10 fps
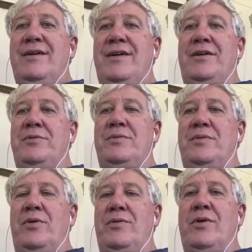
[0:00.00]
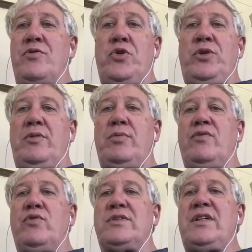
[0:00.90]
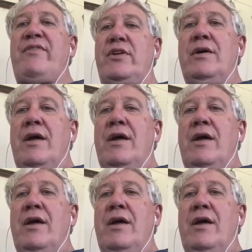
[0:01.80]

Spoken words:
you know, on duty 24/7.